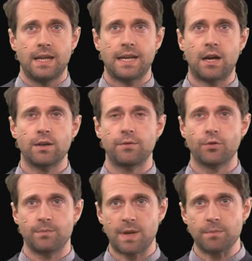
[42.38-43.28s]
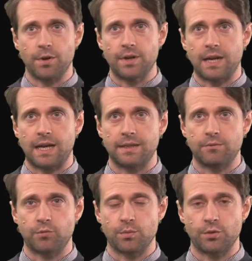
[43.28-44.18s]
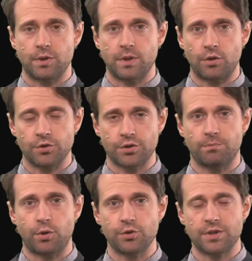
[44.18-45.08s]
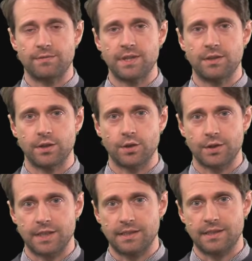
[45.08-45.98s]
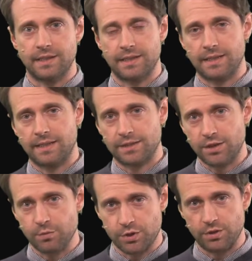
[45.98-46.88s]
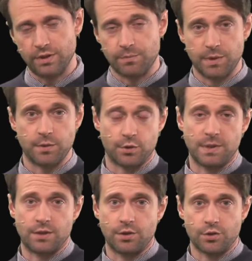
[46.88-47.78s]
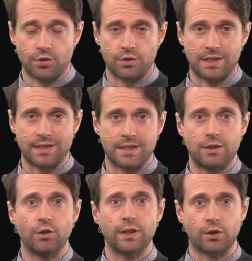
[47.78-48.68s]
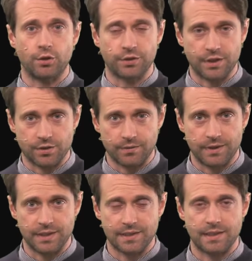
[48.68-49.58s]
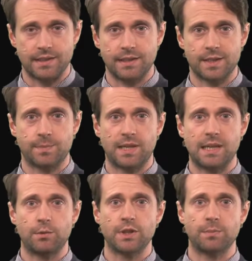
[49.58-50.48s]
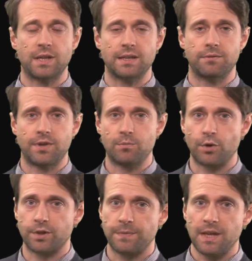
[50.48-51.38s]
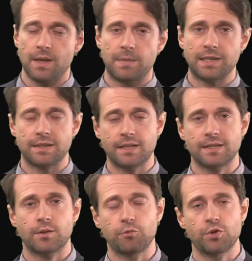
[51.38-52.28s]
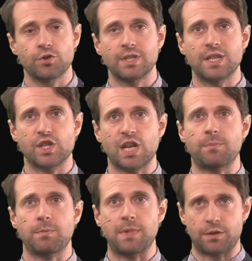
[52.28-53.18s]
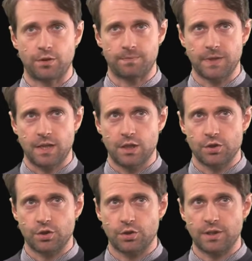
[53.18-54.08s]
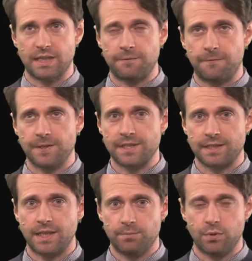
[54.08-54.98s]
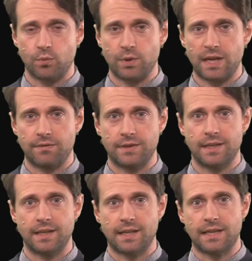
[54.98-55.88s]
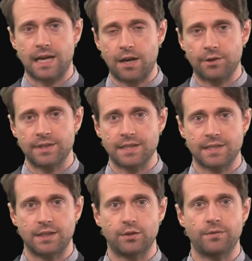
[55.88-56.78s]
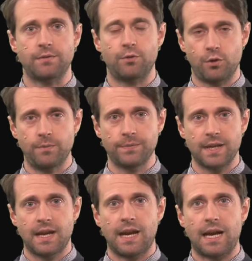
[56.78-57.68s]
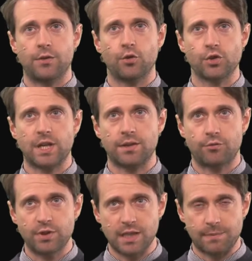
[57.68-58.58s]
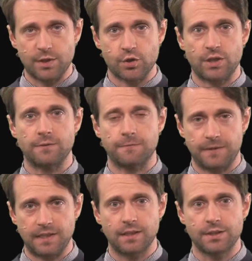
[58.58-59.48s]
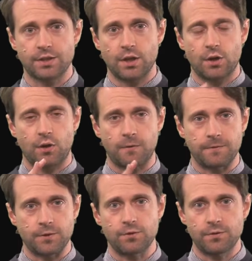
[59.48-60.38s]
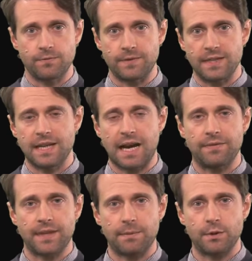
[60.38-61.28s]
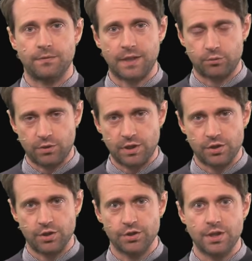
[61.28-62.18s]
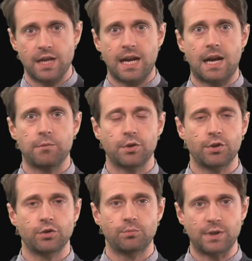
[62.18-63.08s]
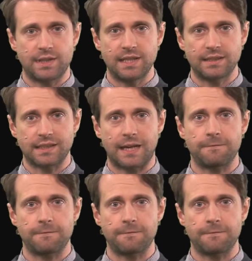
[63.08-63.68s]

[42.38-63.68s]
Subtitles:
Now, if you remember, and we will also post the video in the description, the previous video, so you can see all the context of this explainable deep learning framework, but the idea is that we're using the SHAP method. So in a first step, we have the current state of the flow, and those are three-dimensional fields of U, V, and W fluctuations, and we're going to predict a